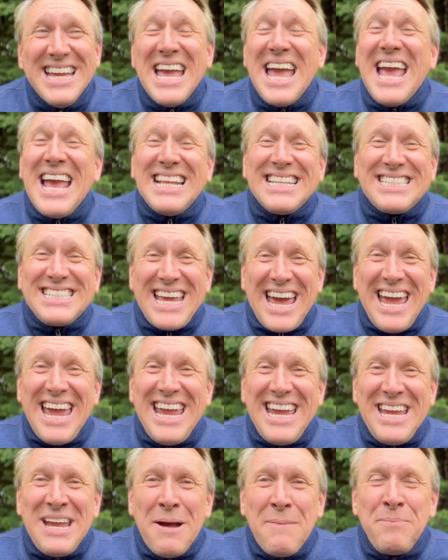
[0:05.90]
it's
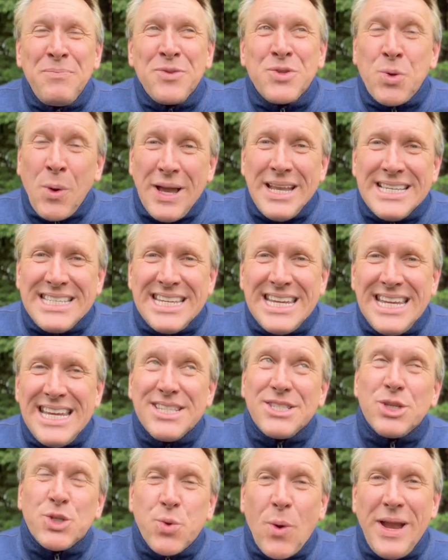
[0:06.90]
day 20.
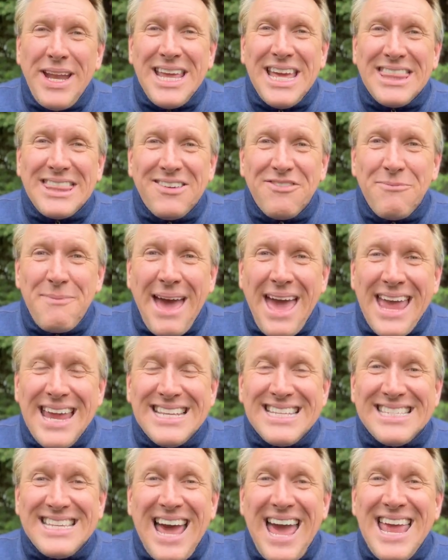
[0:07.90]
It's the 20th of May.
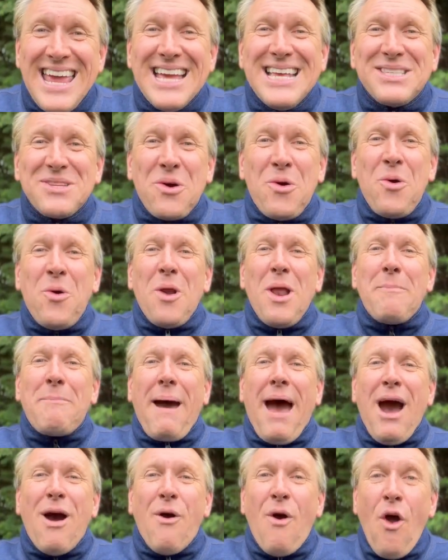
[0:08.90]
Today is all
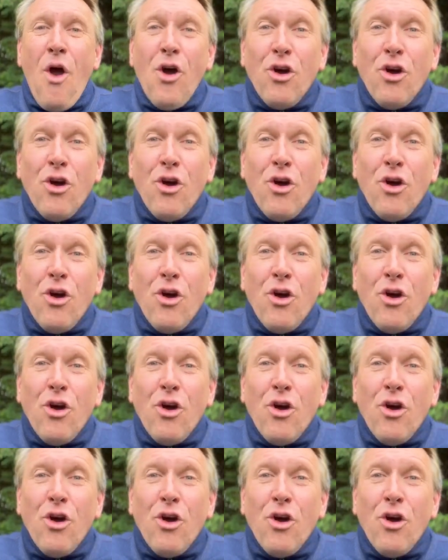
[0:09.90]
about